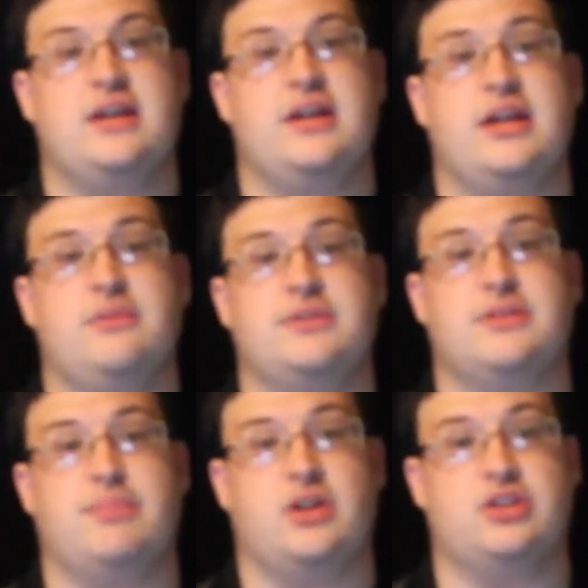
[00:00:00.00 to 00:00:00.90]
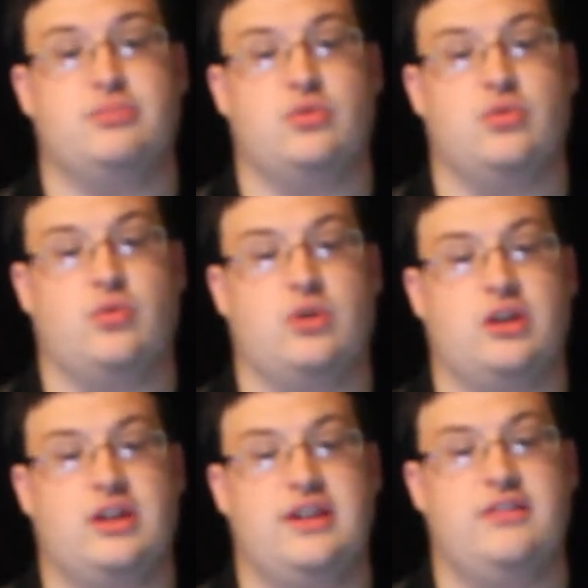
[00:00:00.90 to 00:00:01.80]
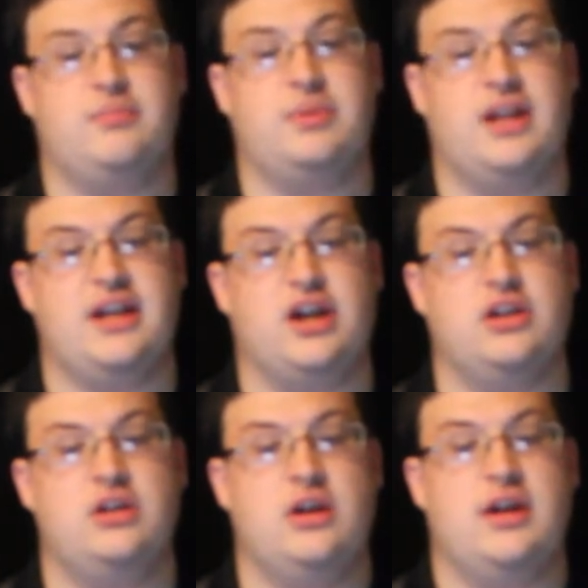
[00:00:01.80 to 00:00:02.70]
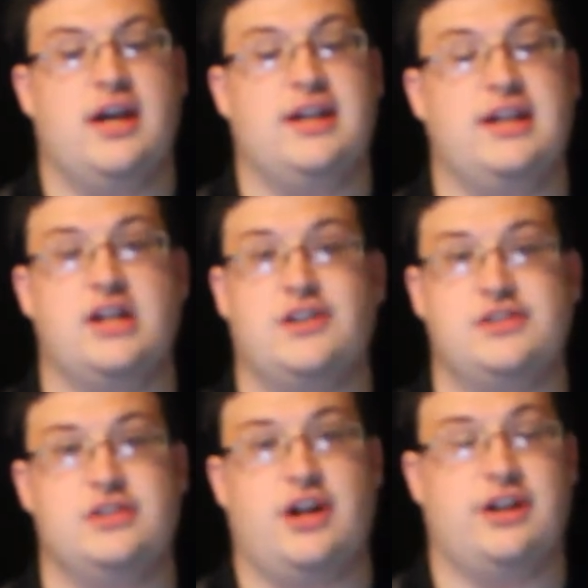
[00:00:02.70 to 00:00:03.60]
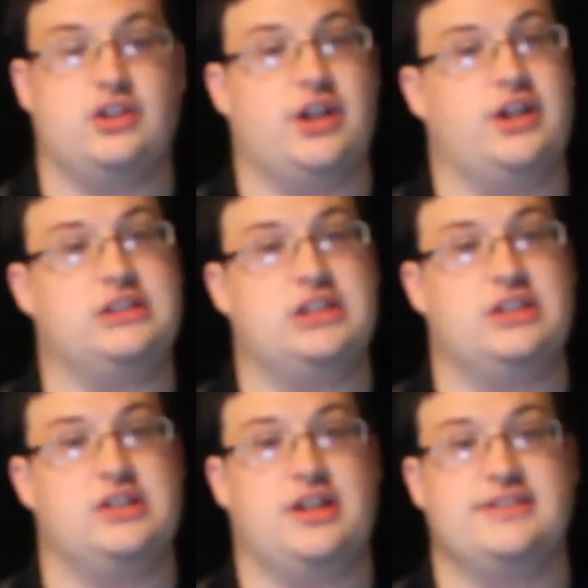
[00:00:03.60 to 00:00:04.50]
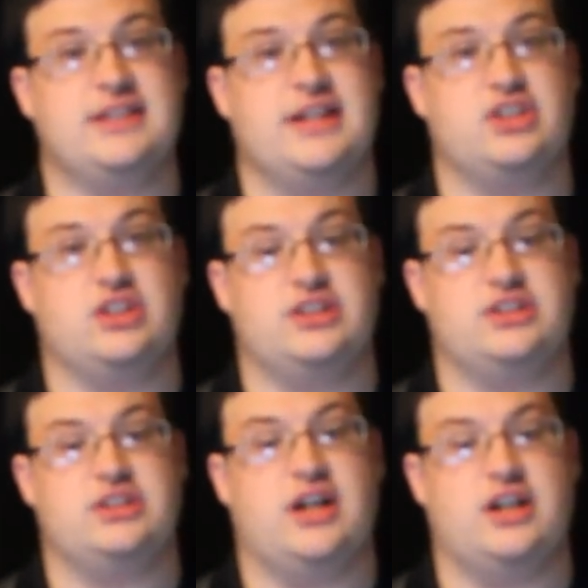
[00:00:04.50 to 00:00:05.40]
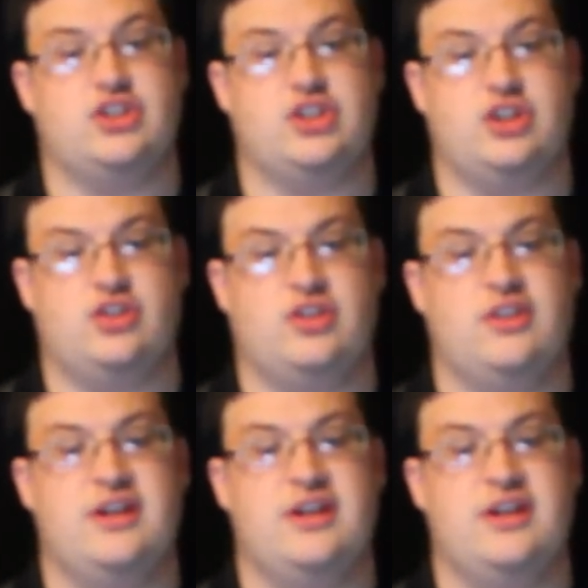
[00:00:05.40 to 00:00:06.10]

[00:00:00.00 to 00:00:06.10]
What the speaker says: he was a Baltimore Orioles player, and he also got traded to the Los Angeles Dodgers.